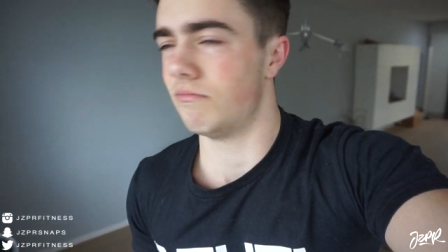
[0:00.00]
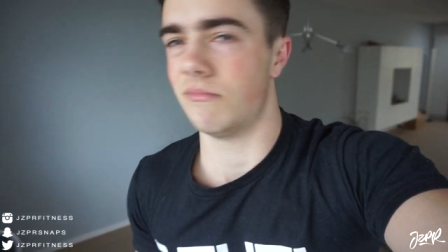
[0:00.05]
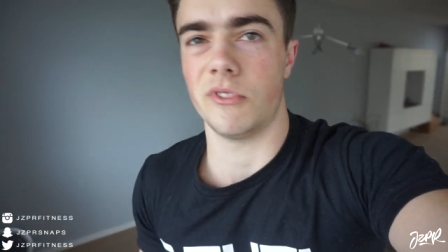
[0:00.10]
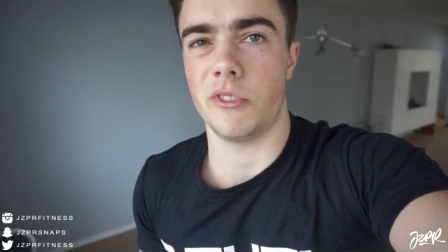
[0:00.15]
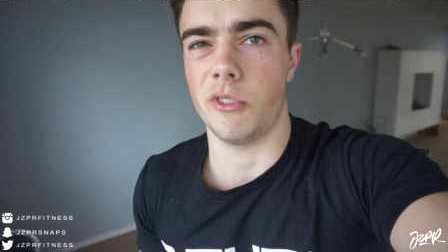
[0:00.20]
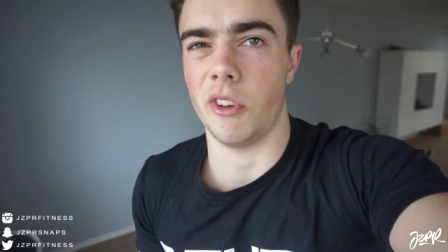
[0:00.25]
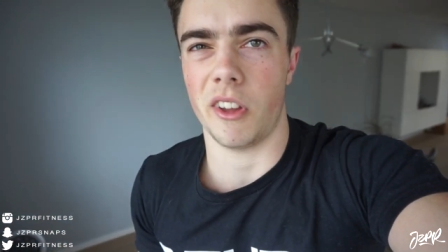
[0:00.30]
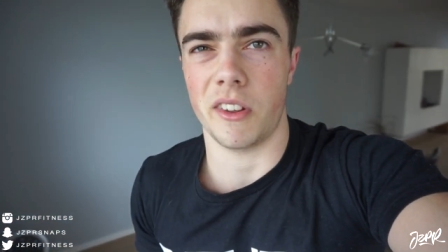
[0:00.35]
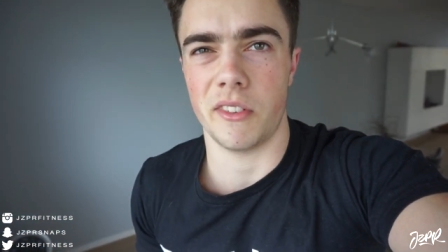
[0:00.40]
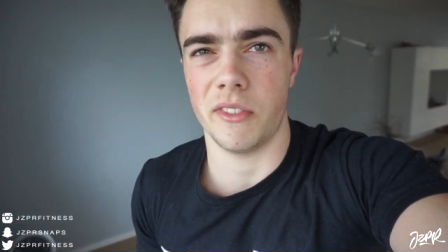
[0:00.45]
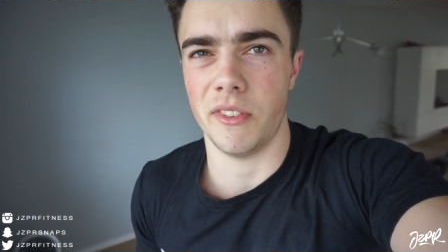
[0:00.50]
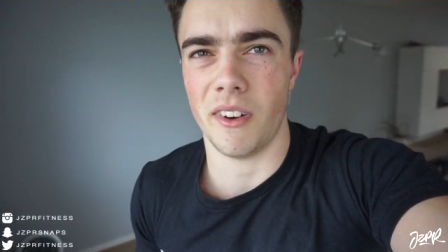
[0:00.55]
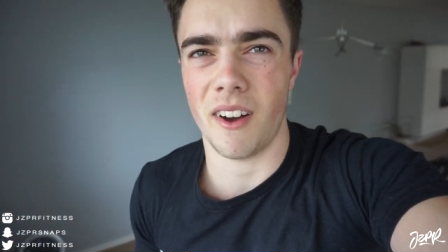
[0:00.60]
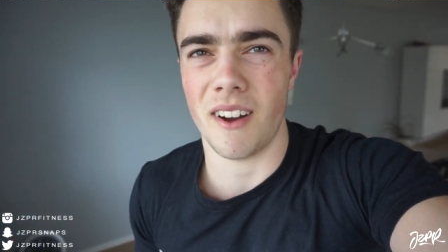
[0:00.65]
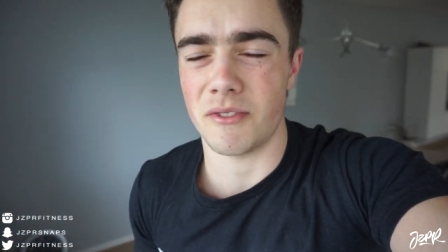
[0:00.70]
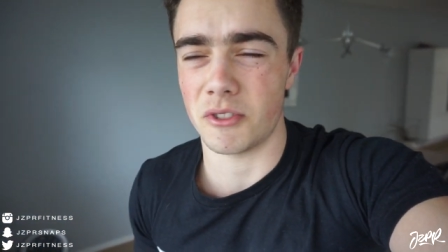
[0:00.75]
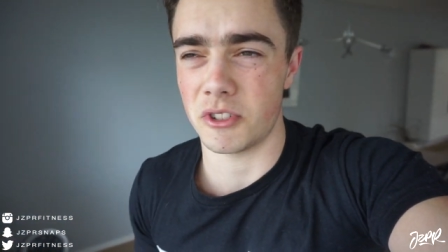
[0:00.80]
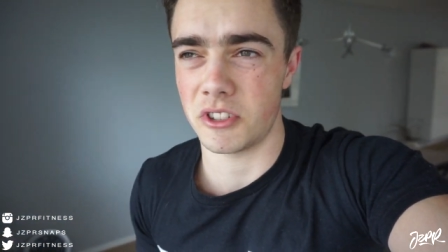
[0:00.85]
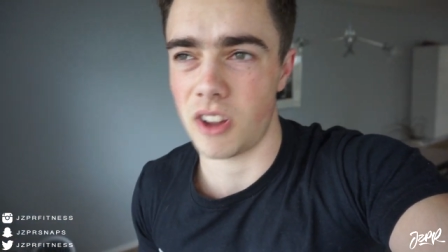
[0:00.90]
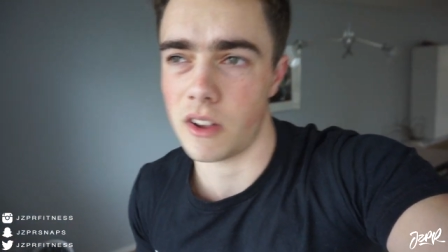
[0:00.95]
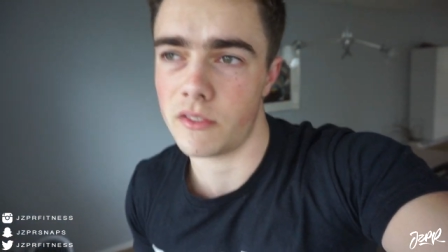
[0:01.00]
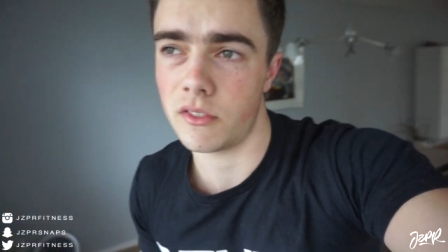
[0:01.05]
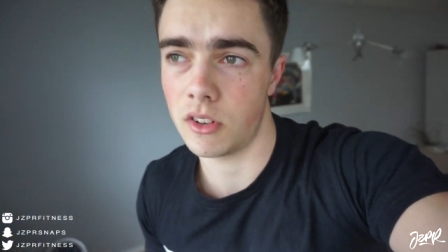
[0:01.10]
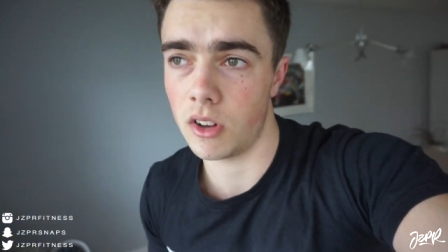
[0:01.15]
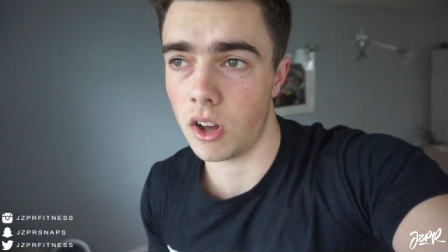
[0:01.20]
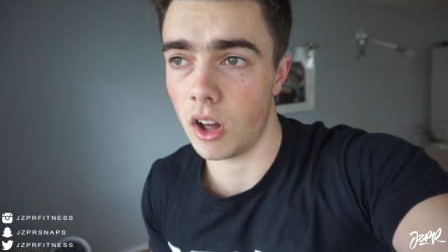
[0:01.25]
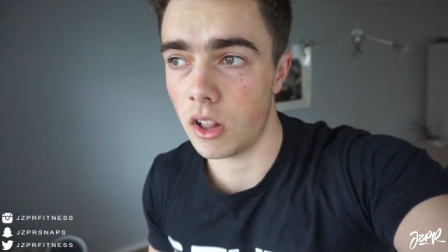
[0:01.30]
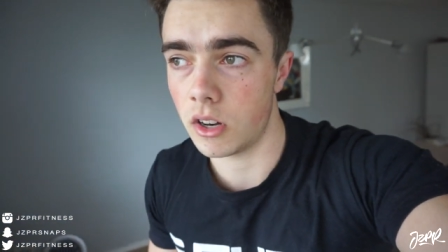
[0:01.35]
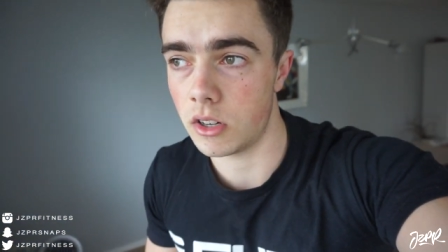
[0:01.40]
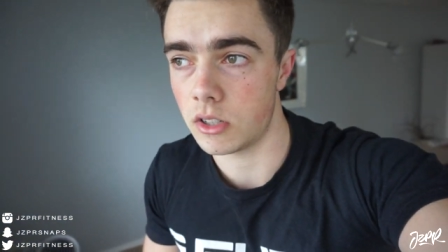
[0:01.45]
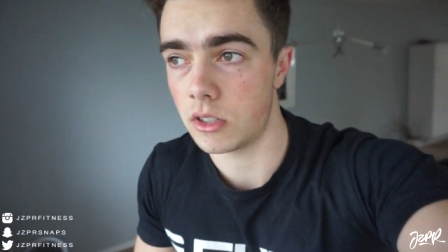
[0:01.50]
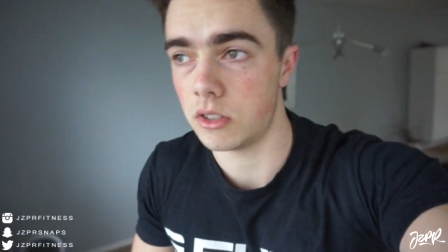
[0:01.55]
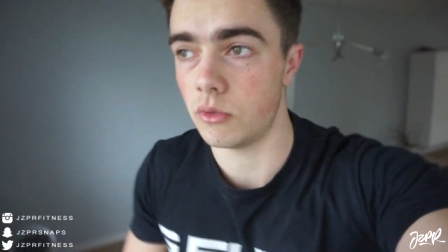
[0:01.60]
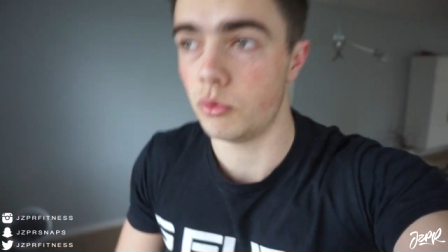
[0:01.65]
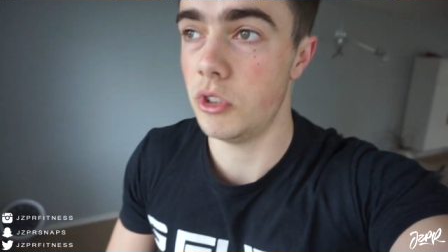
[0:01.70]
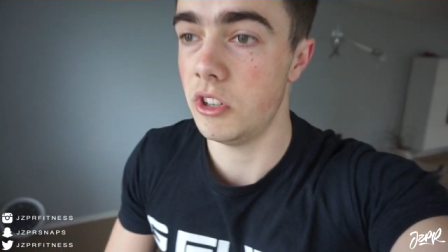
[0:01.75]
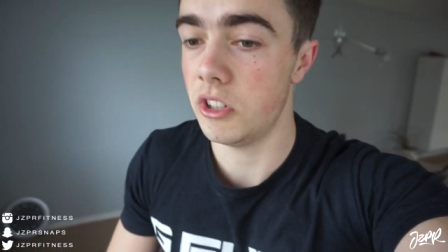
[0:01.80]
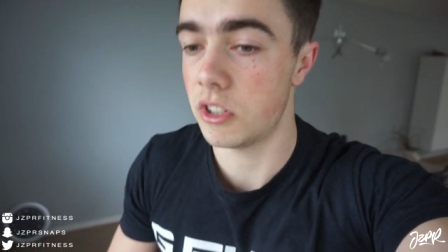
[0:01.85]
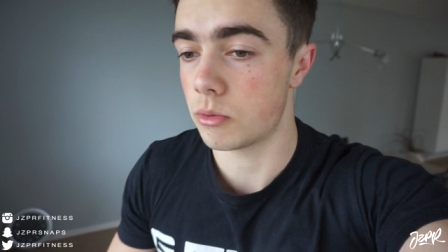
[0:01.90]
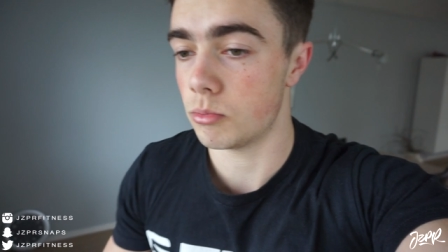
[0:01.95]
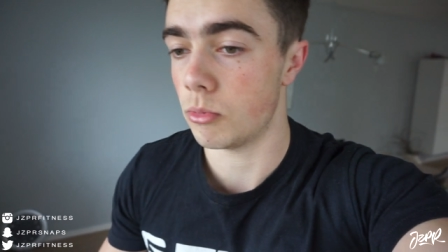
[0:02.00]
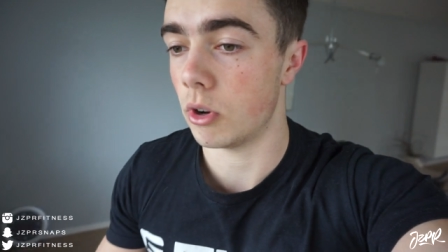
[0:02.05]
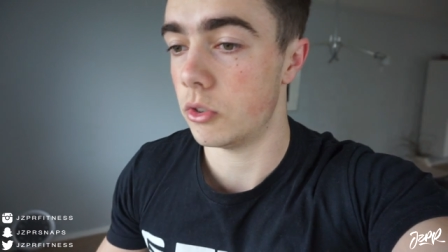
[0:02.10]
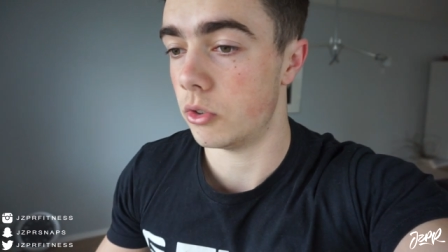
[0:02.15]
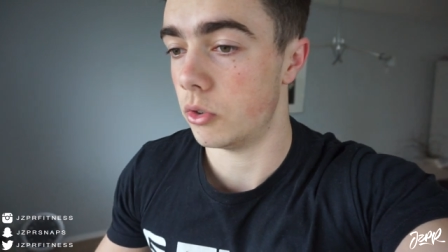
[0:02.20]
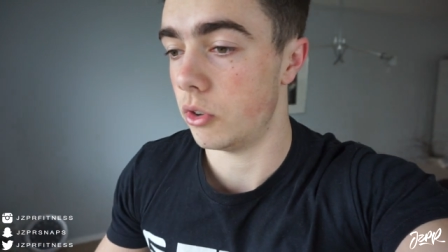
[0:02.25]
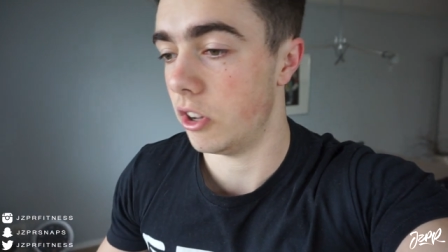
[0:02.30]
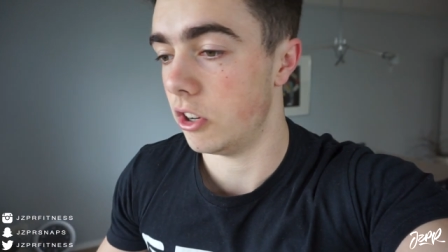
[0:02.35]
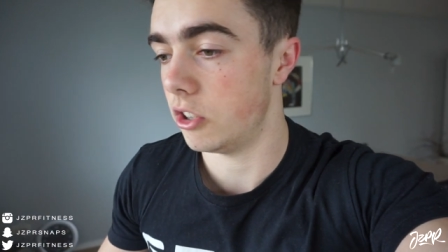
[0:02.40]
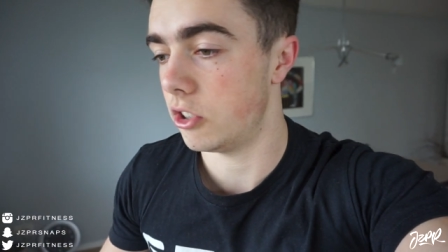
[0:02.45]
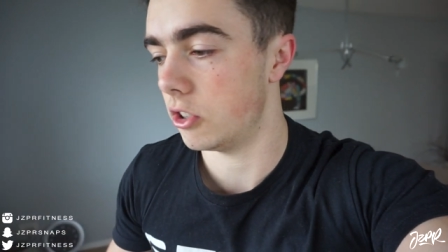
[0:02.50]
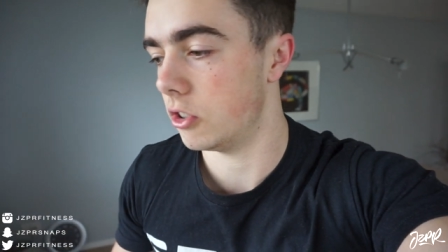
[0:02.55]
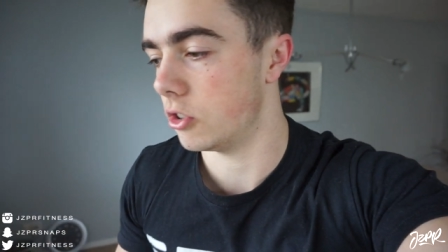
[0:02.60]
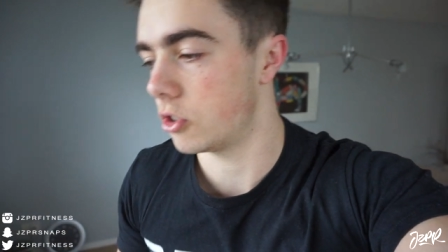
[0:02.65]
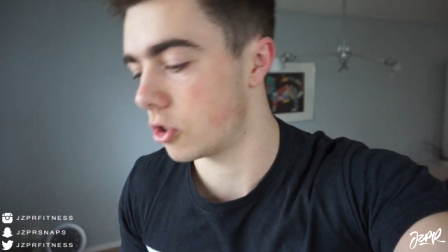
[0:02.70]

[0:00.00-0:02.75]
for like 5 or $7, really small donation.